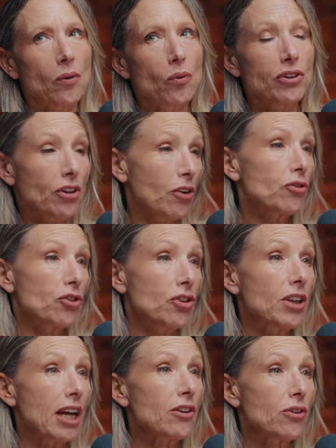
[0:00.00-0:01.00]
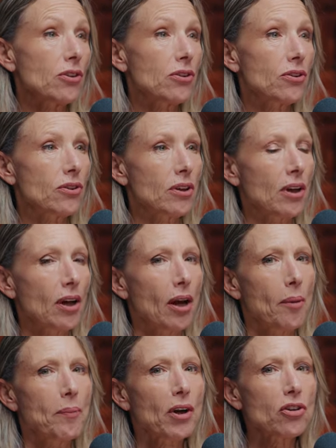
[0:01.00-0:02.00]
with a good status,
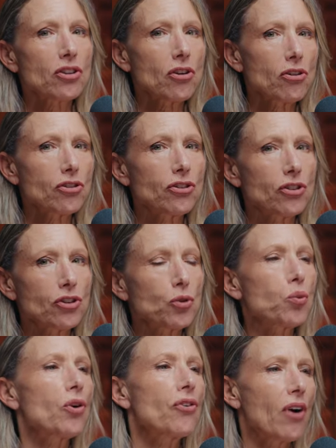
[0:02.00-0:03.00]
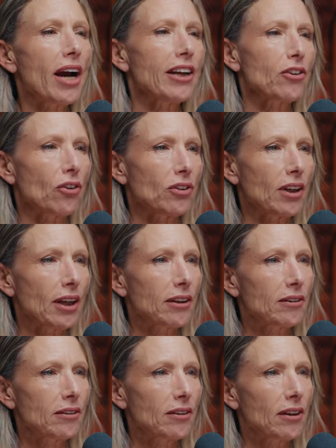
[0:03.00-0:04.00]
because a narcissist will ride on
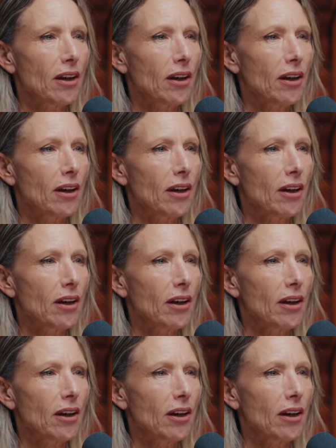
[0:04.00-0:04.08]
that.